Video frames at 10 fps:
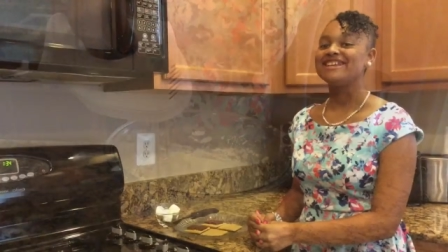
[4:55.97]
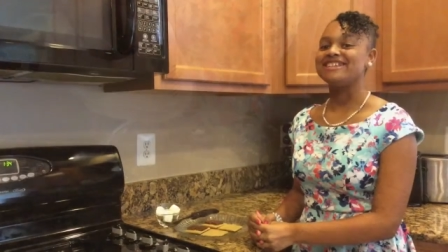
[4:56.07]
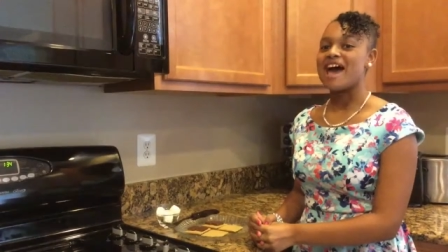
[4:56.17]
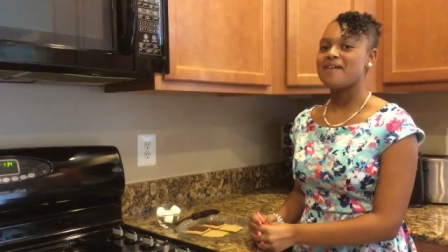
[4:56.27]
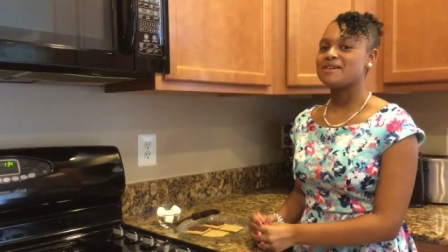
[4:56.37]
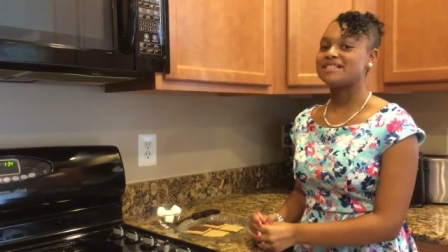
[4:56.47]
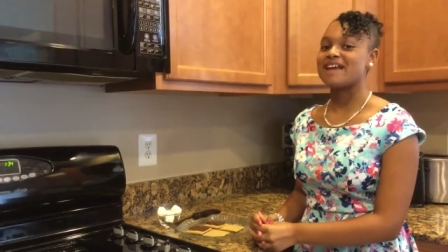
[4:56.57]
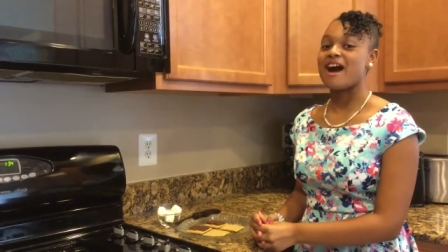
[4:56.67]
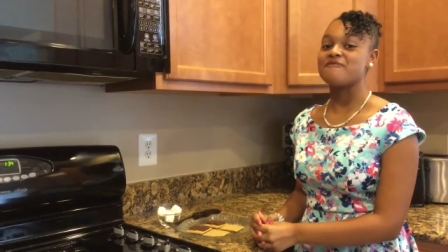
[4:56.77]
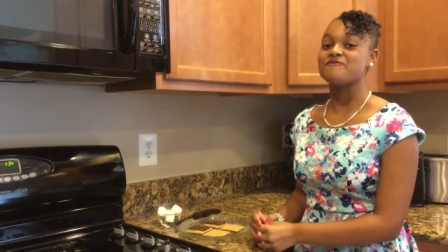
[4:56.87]
Now it's
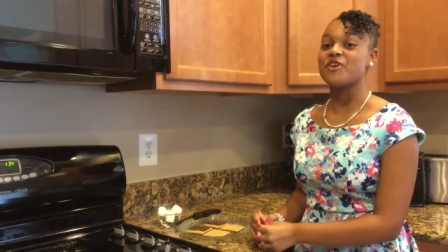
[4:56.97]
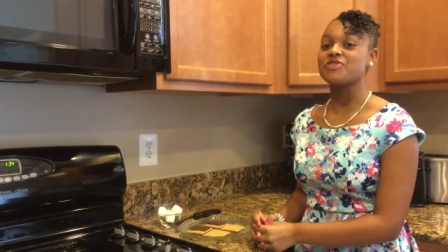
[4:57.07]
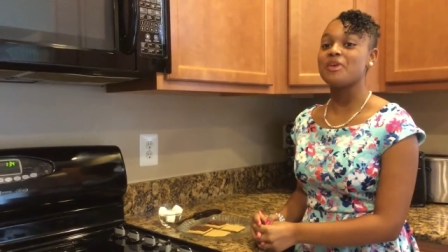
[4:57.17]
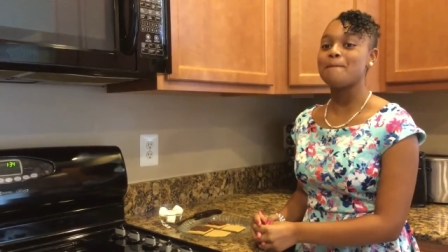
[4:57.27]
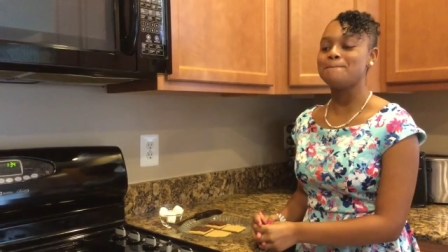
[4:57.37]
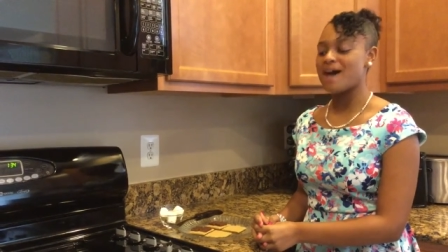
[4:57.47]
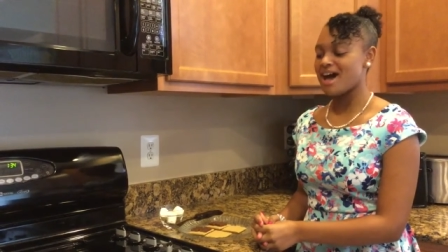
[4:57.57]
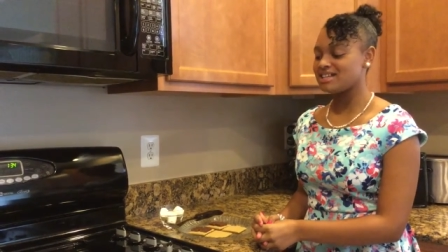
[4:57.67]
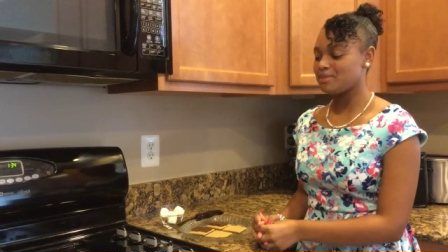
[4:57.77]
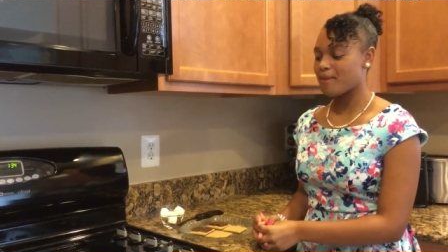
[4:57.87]
time for the
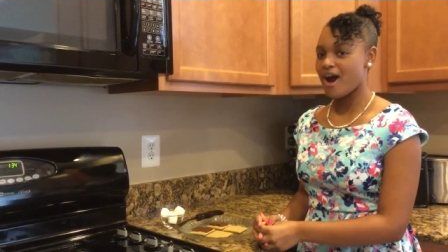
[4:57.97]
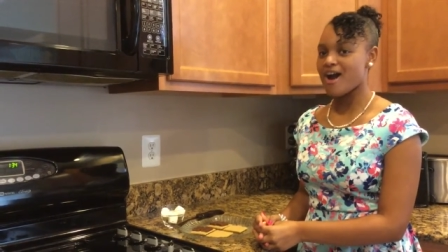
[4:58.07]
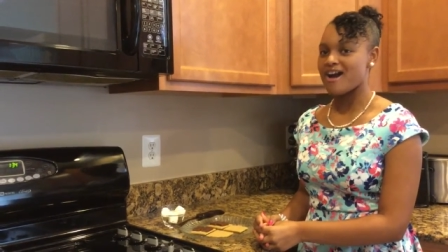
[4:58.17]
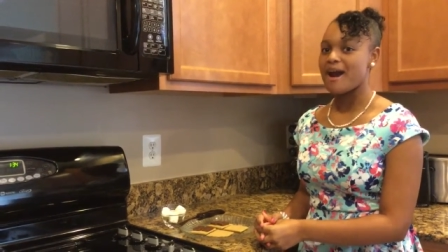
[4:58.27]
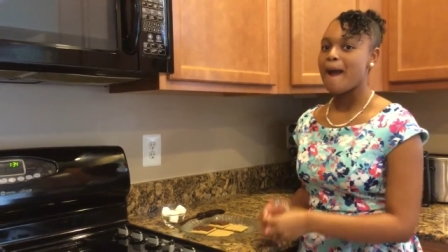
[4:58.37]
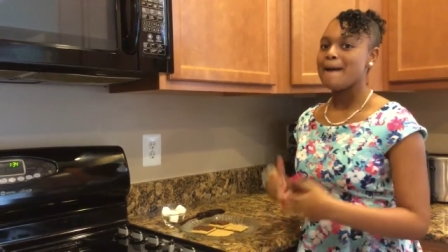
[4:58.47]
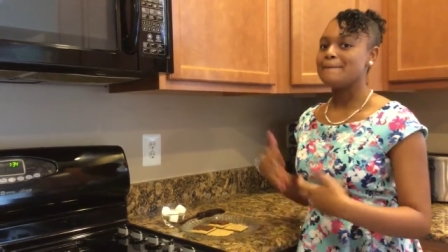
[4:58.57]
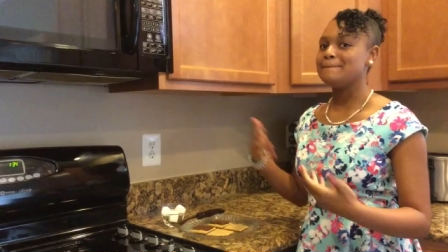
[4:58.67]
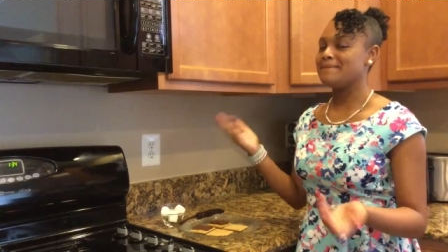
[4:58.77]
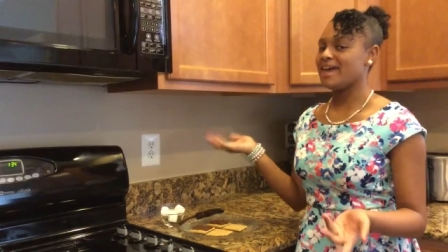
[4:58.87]
best part,
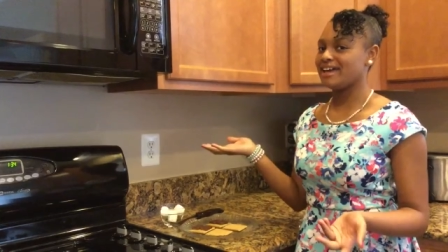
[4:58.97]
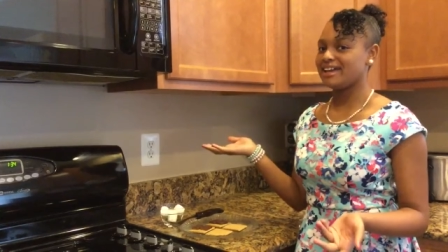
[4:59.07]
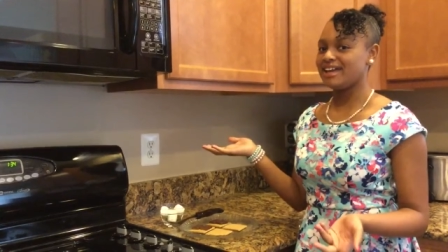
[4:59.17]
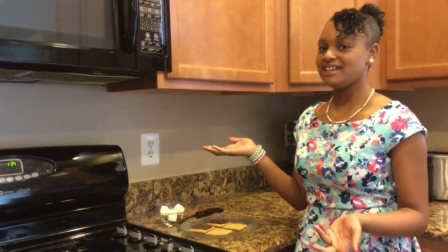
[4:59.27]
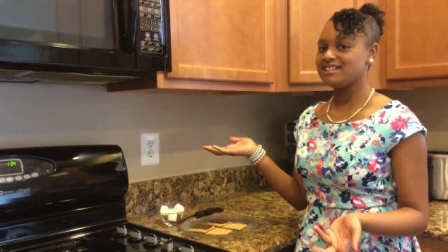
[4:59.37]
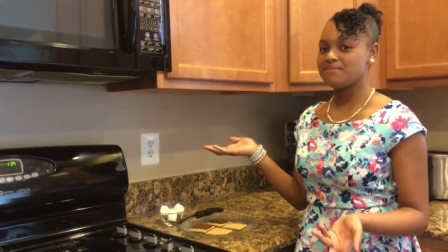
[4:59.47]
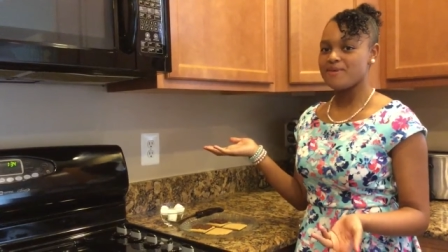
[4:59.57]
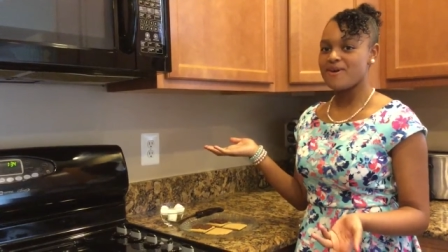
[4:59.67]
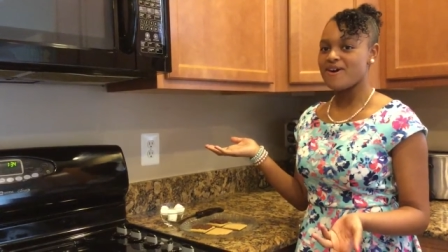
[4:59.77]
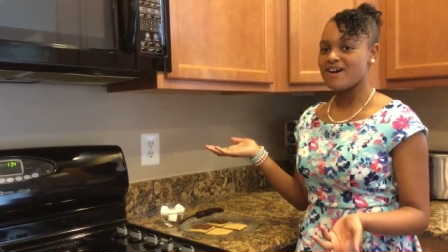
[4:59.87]
making
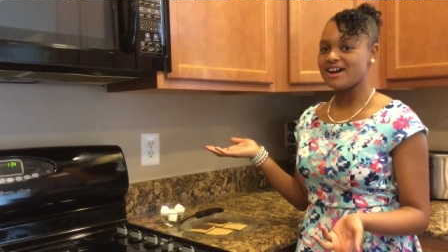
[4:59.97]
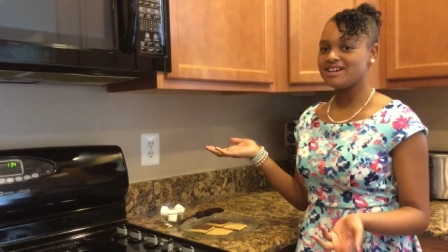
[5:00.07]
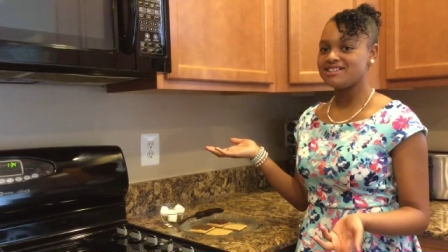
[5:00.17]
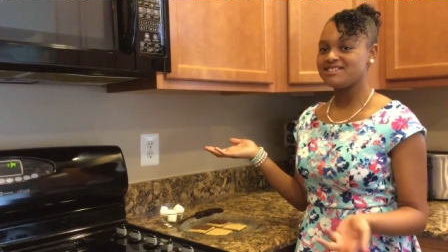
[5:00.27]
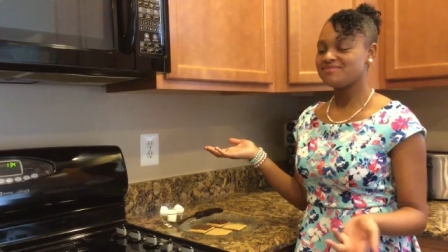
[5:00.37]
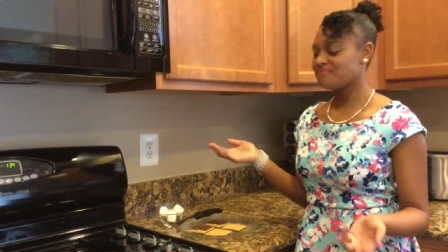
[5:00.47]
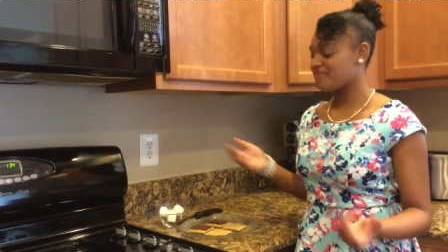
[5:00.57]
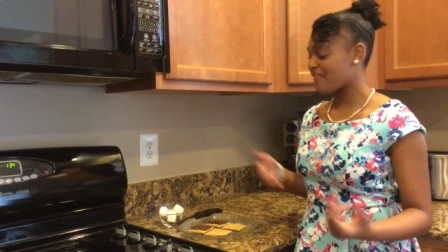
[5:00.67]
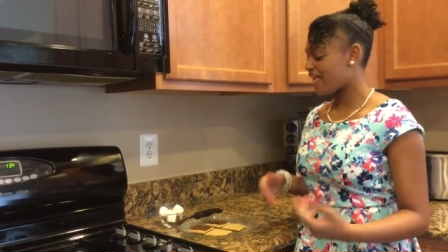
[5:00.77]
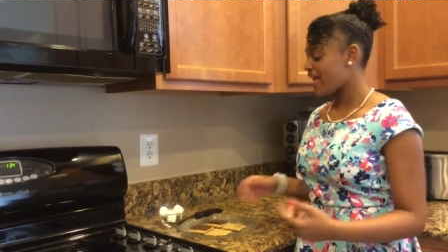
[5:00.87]
s'mores.
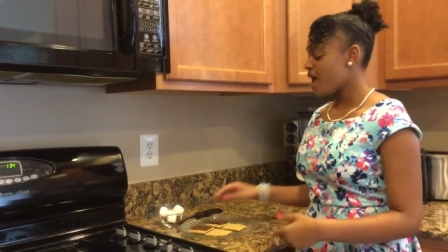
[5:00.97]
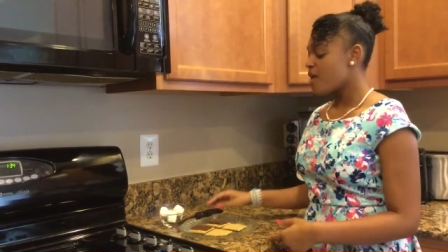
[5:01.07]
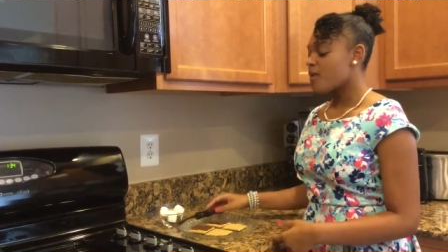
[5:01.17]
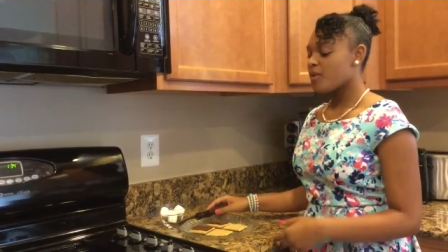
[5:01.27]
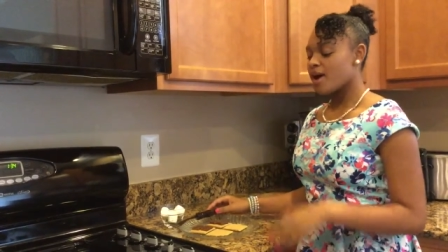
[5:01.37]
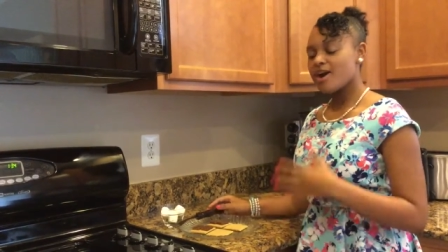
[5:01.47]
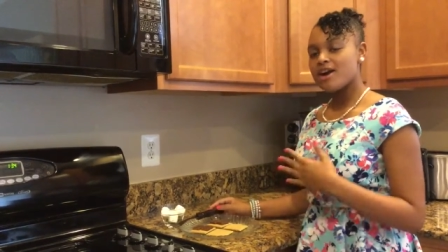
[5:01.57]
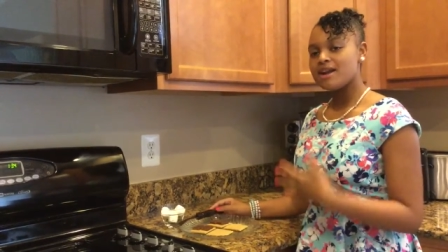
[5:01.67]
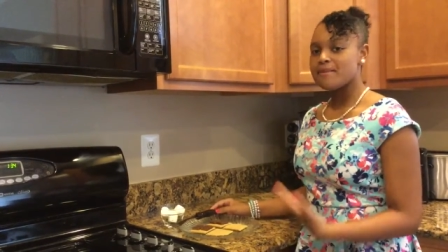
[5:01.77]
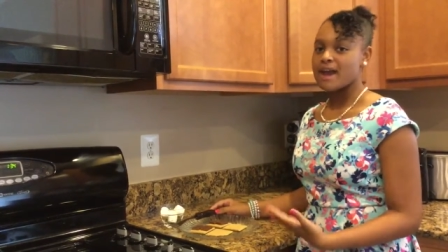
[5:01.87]
We're
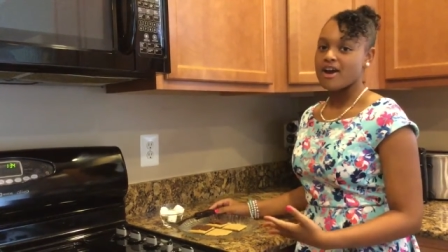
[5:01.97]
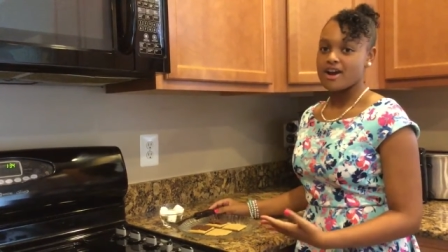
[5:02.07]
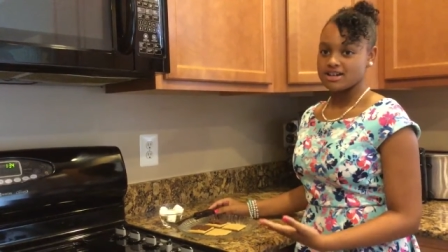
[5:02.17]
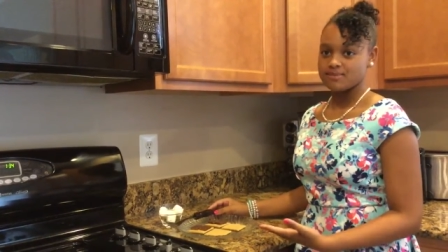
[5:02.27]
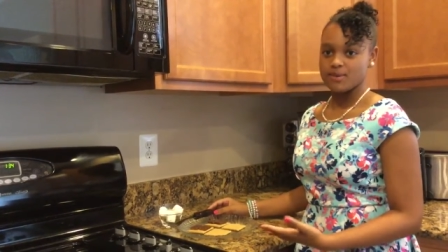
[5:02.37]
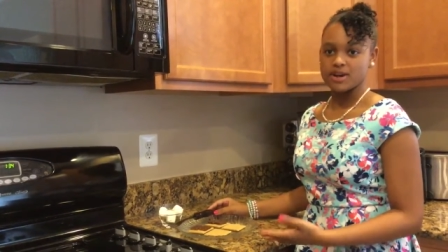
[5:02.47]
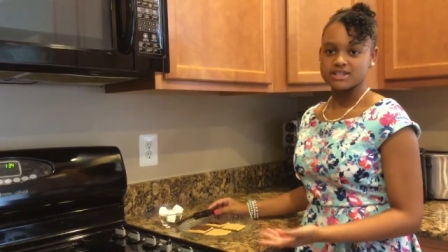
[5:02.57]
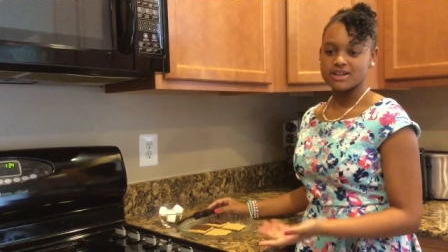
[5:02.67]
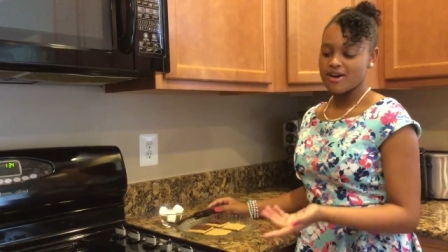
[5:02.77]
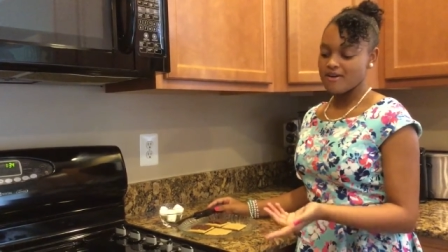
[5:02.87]
going to make our
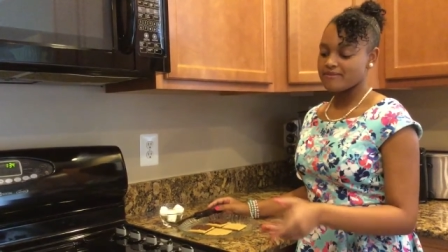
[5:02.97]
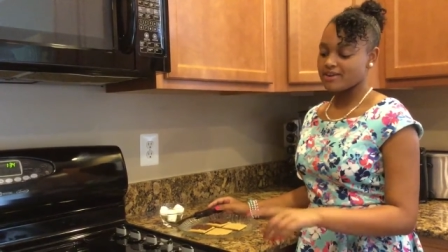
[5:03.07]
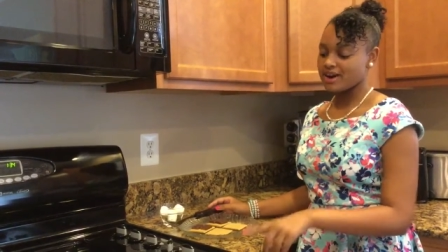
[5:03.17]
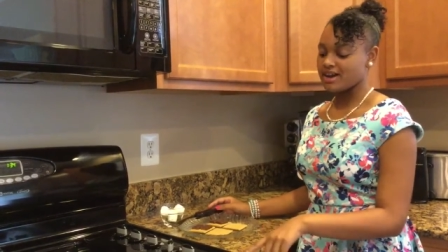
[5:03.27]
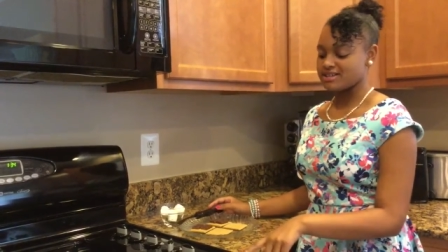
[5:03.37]
s'mores over a